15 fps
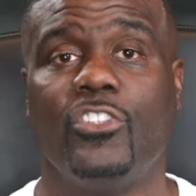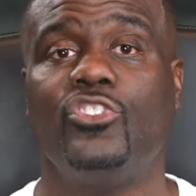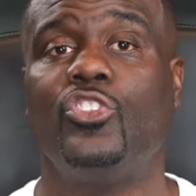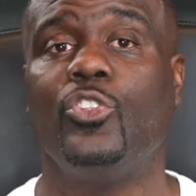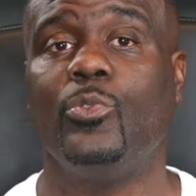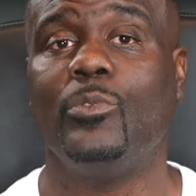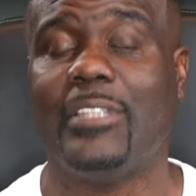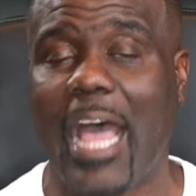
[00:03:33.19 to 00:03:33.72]

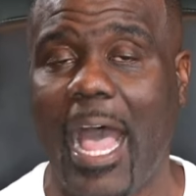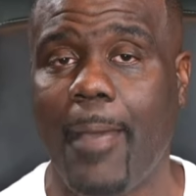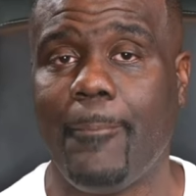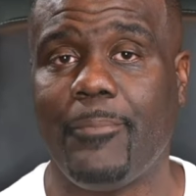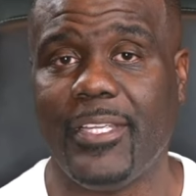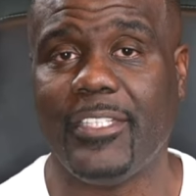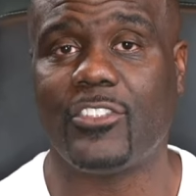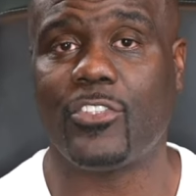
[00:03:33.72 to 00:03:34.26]
do not
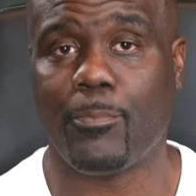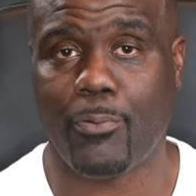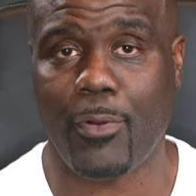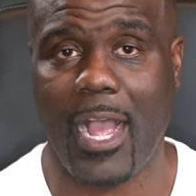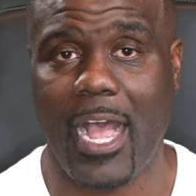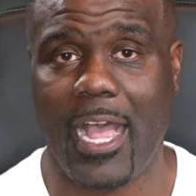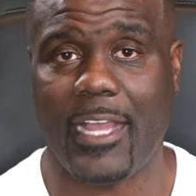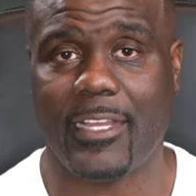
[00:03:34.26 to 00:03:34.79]
be
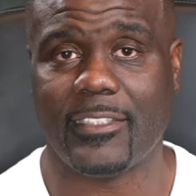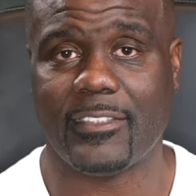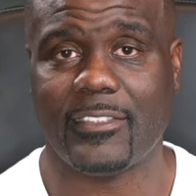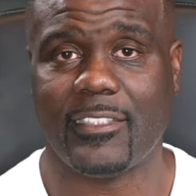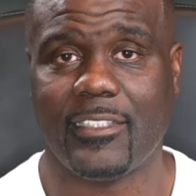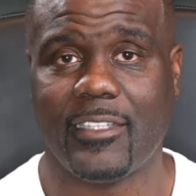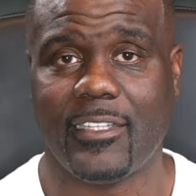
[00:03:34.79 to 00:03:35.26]
surprised